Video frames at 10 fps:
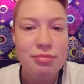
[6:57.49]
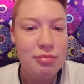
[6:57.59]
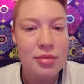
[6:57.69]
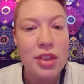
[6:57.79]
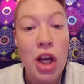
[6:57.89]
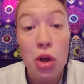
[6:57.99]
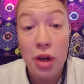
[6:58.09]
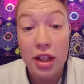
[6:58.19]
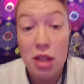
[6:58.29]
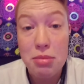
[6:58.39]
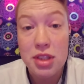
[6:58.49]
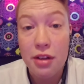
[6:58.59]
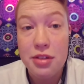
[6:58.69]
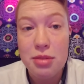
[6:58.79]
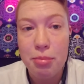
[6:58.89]
they'll correct
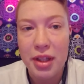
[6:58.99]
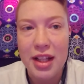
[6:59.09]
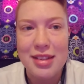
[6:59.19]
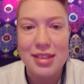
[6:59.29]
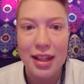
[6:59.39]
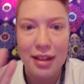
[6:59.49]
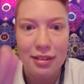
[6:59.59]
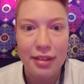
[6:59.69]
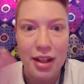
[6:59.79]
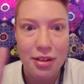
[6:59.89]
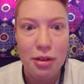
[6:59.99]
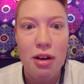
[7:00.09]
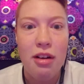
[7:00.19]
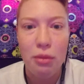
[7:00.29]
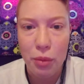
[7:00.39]
themselves. But that's like later
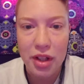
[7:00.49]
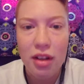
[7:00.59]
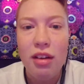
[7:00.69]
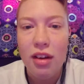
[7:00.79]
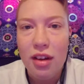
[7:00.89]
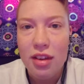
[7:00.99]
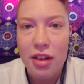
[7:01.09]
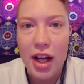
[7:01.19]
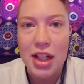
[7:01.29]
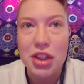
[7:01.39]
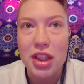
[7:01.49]
on when they're actually